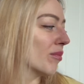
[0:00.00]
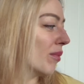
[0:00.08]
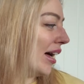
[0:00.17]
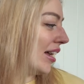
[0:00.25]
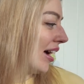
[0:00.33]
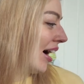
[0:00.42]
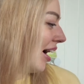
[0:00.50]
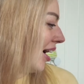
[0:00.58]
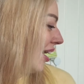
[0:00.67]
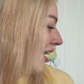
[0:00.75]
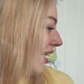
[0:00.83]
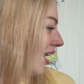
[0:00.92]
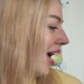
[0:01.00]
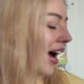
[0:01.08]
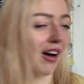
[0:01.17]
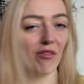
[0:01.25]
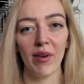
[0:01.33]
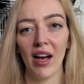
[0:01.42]
When I
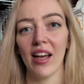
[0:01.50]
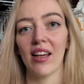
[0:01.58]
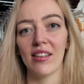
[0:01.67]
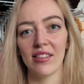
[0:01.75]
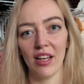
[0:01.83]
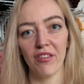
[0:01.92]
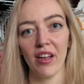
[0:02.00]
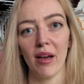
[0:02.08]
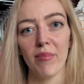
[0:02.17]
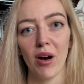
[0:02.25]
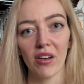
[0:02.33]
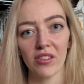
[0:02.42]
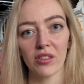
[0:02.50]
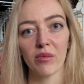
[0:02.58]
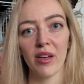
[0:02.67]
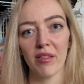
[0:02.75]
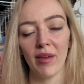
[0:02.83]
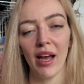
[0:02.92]
have my safety eye box
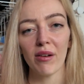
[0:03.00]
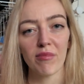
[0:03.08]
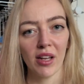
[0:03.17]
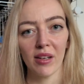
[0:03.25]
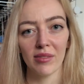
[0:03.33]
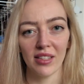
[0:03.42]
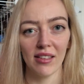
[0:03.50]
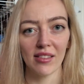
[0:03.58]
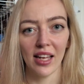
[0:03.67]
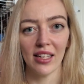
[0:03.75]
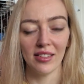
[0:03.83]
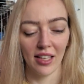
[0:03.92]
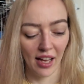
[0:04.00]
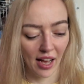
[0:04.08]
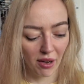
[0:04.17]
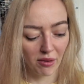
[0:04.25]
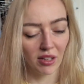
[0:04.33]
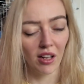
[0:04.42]
with me, I'll bring it upstairs later,
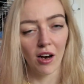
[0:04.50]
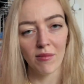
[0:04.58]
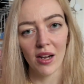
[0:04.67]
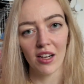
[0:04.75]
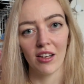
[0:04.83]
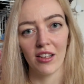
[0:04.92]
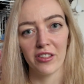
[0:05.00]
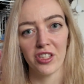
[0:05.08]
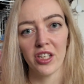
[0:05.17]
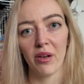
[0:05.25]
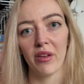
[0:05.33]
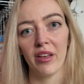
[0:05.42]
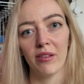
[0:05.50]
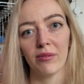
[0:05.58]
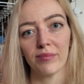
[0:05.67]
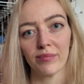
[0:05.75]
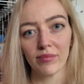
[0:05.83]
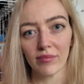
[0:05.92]
I will hop back on and show
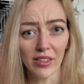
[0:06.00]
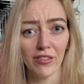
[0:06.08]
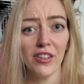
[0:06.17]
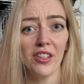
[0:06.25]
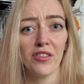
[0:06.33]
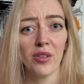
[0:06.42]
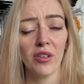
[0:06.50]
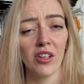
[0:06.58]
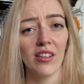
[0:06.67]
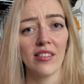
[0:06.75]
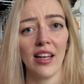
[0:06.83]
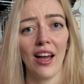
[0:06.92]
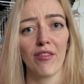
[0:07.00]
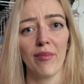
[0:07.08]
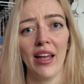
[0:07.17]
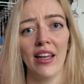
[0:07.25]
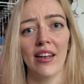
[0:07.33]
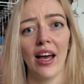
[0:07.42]
you the first few colours that I've
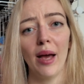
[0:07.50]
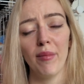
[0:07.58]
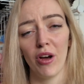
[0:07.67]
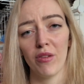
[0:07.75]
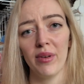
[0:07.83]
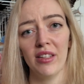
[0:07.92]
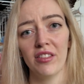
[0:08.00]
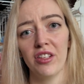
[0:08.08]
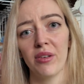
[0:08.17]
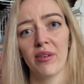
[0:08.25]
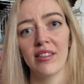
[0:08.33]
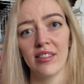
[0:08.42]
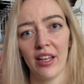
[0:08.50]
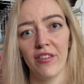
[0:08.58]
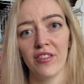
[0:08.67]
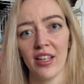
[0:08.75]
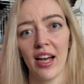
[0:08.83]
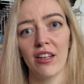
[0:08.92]
made. I'm hoping to do a
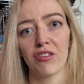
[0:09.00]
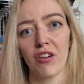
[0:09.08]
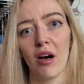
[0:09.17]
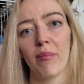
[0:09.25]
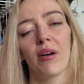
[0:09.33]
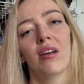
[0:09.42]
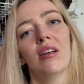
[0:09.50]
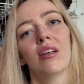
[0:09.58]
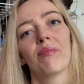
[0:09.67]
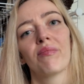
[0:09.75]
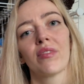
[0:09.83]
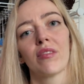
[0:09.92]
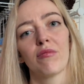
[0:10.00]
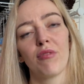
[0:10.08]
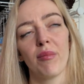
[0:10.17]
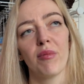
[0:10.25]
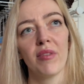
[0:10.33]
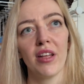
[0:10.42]
safety eye drop
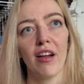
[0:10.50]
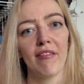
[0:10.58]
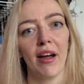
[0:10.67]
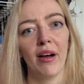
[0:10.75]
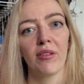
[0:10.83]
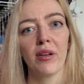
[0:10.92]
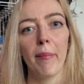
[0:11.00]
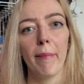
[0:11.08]
probably around